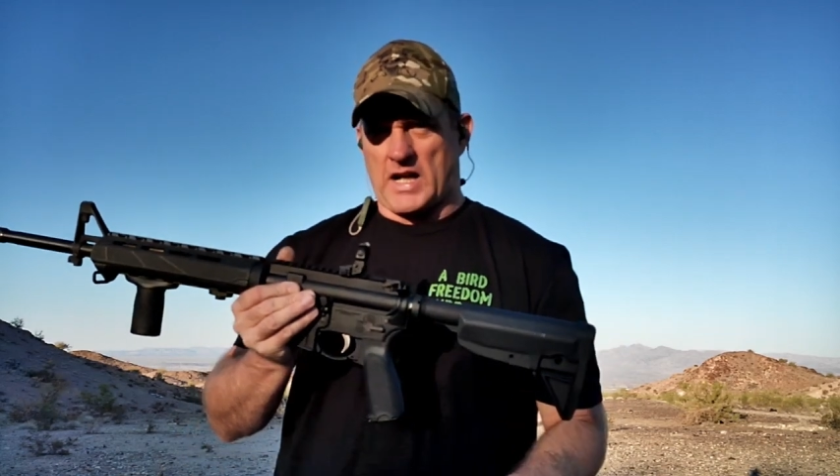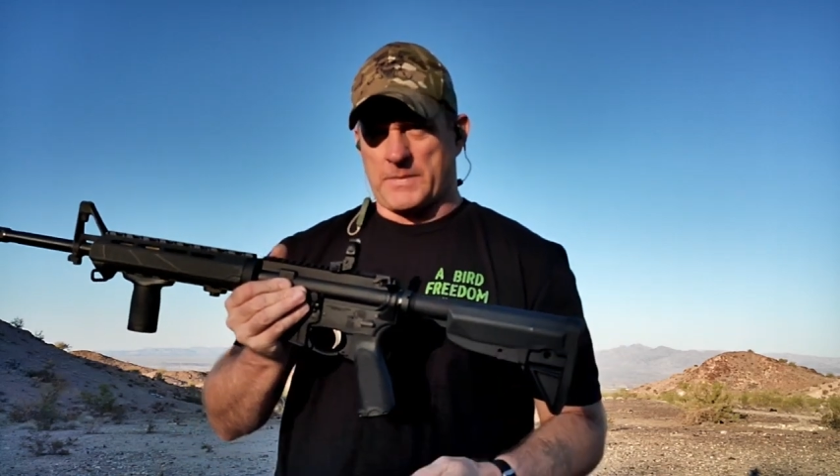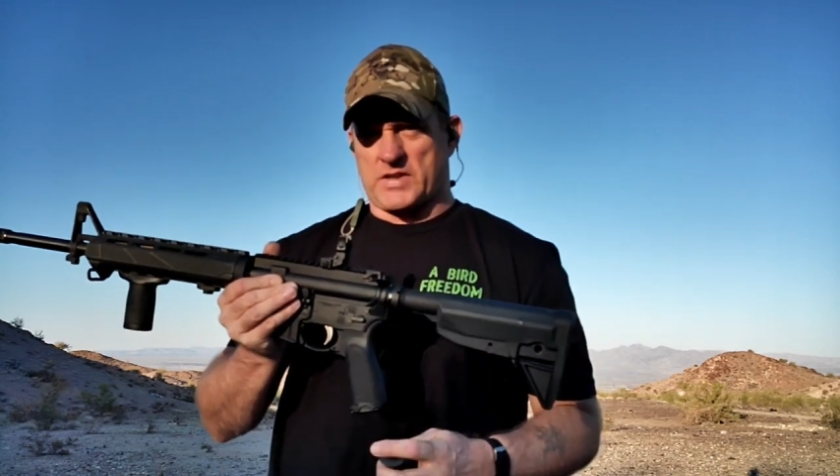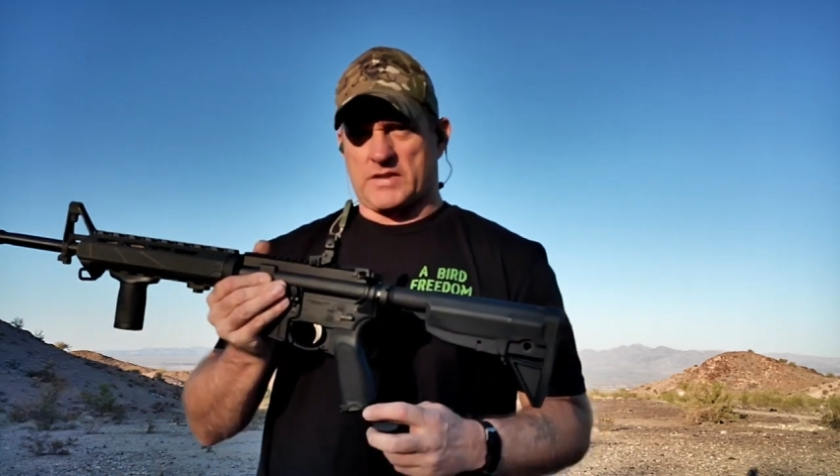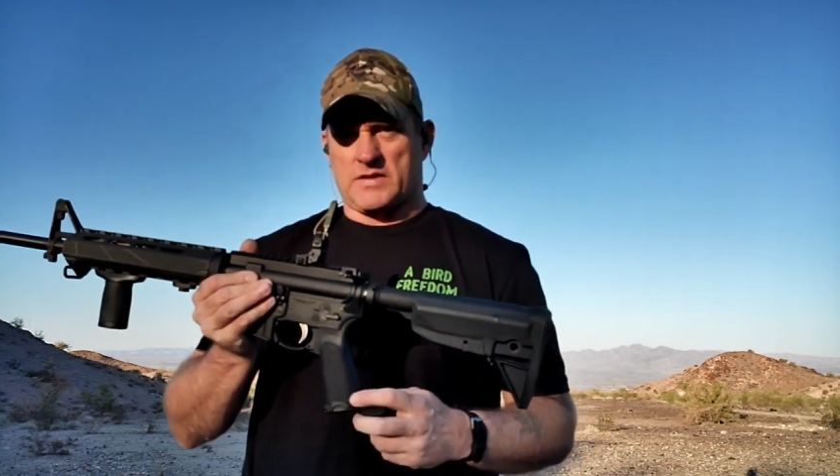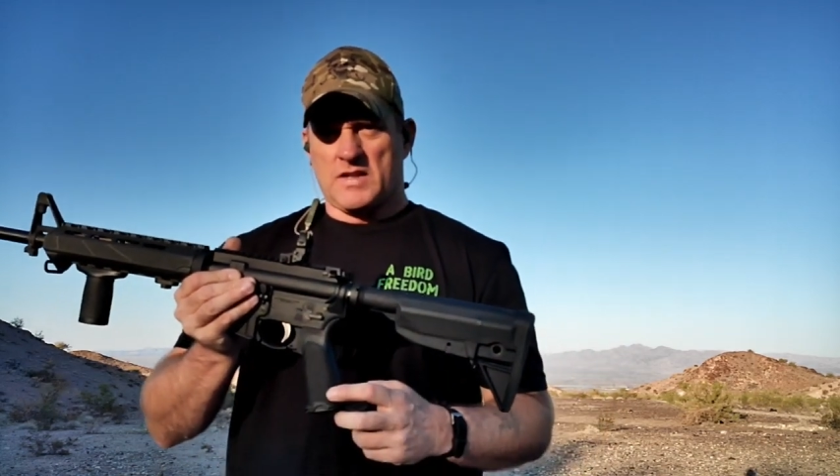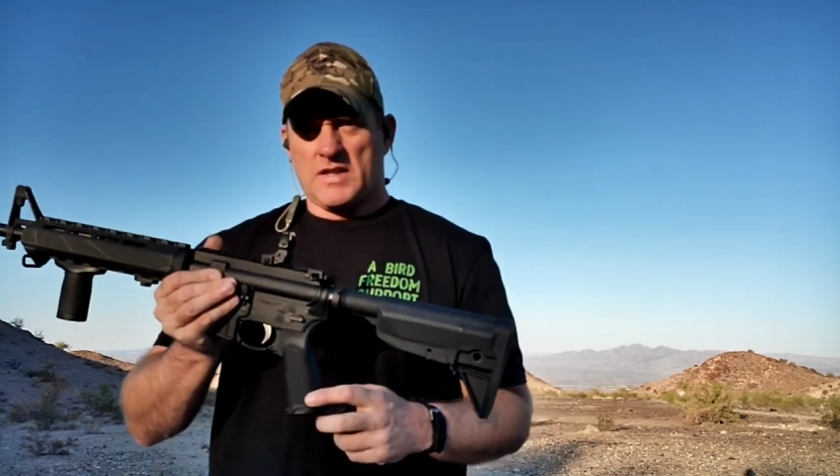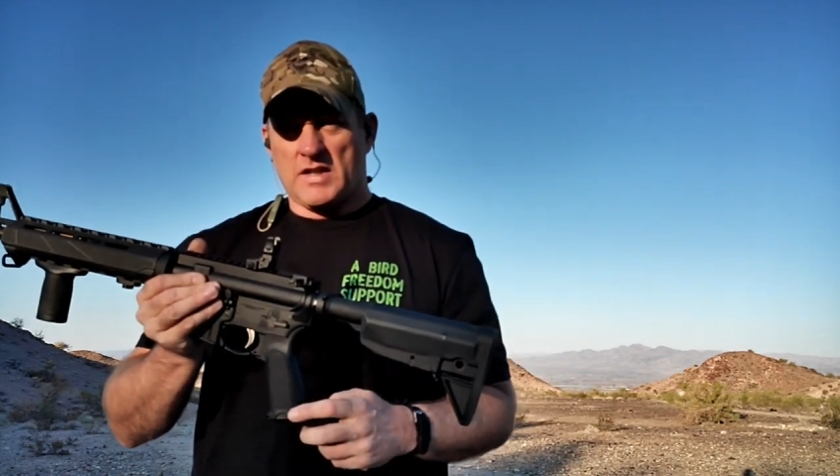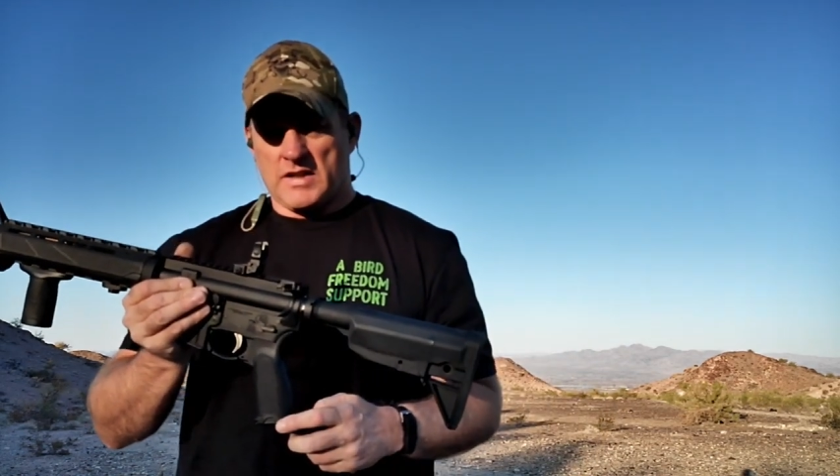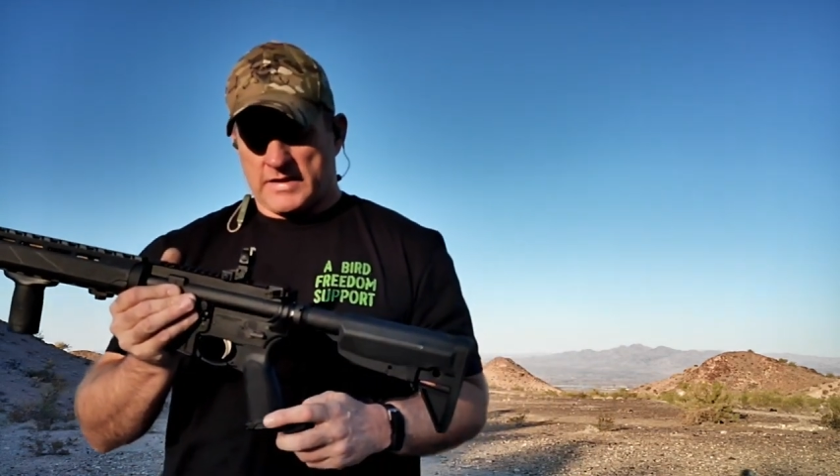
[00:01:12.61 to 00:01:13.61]
option.
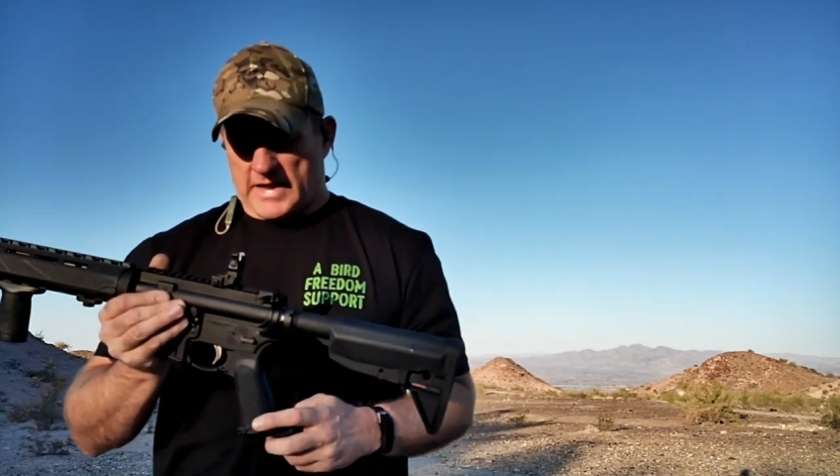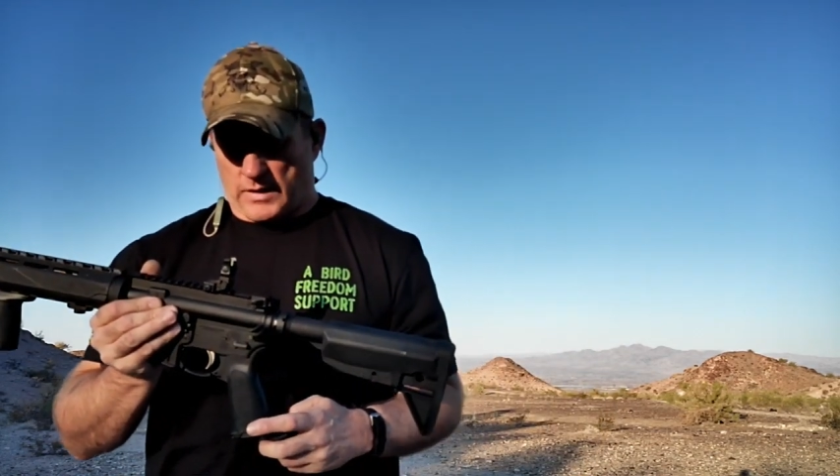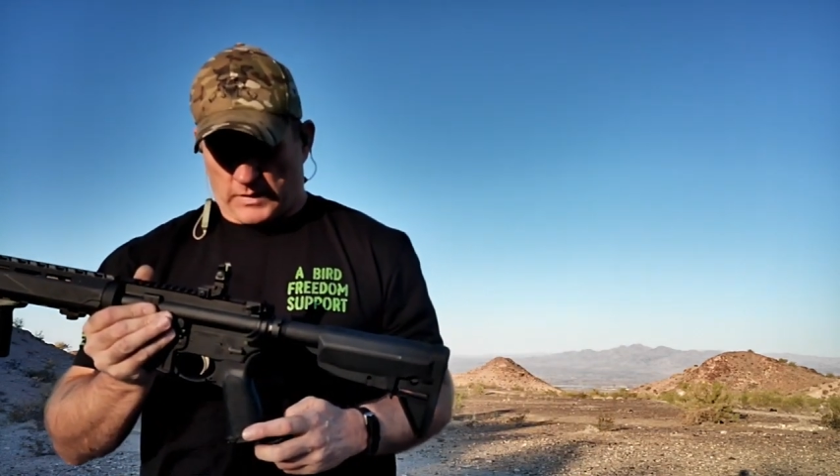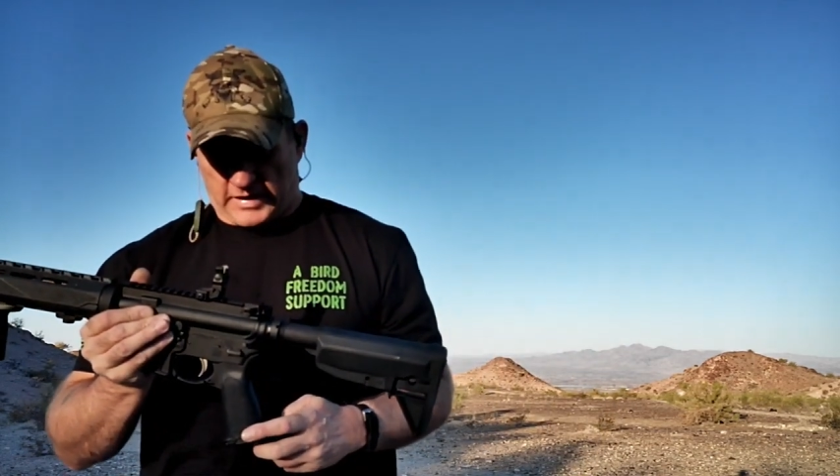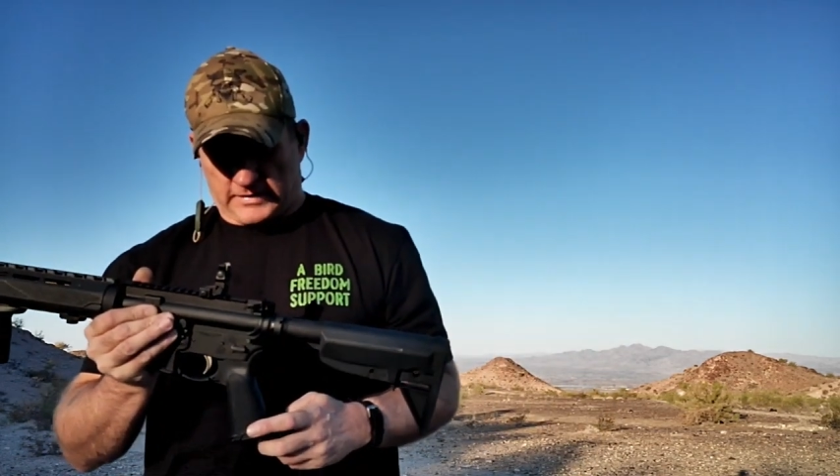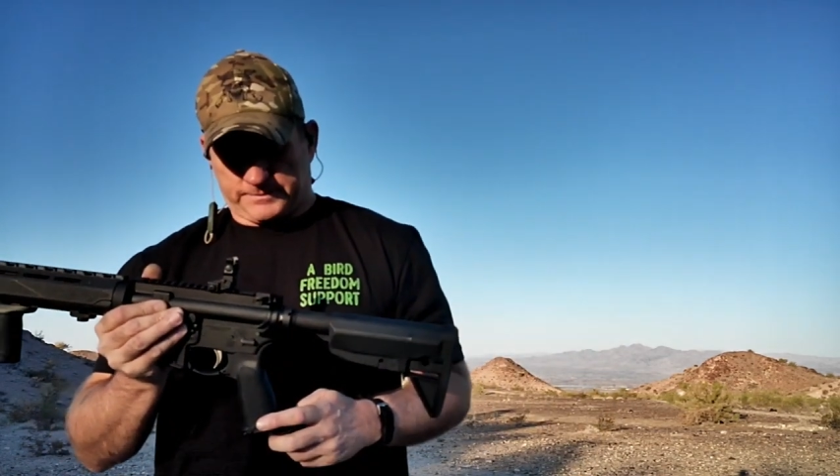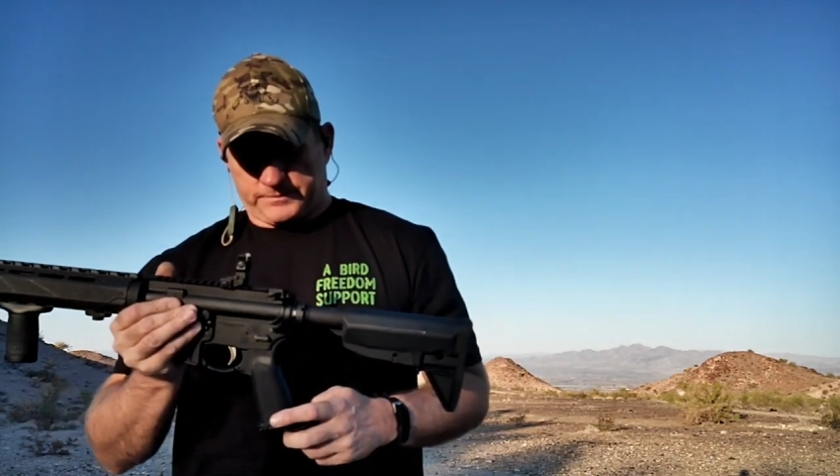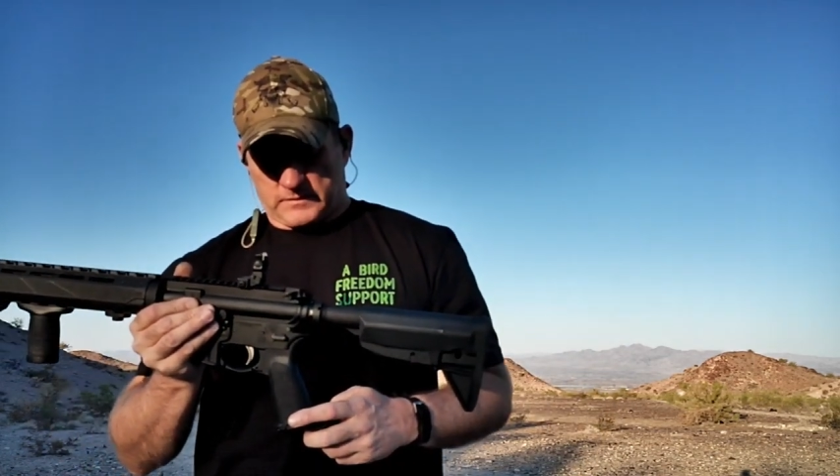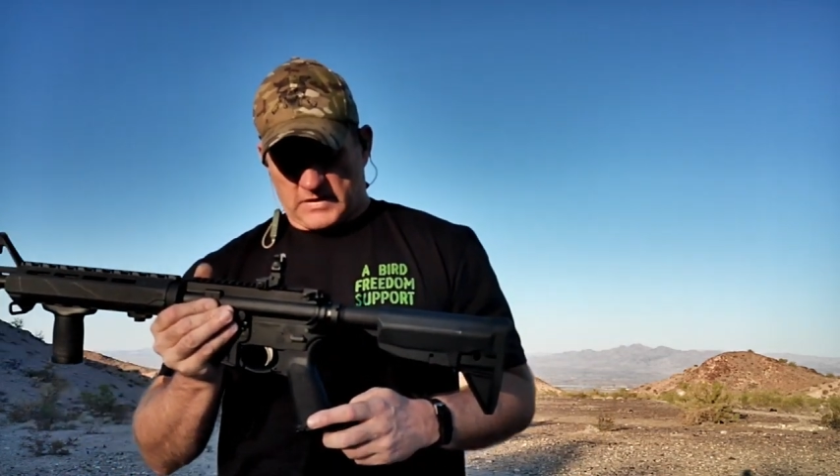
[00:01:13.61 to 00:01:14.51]
Now,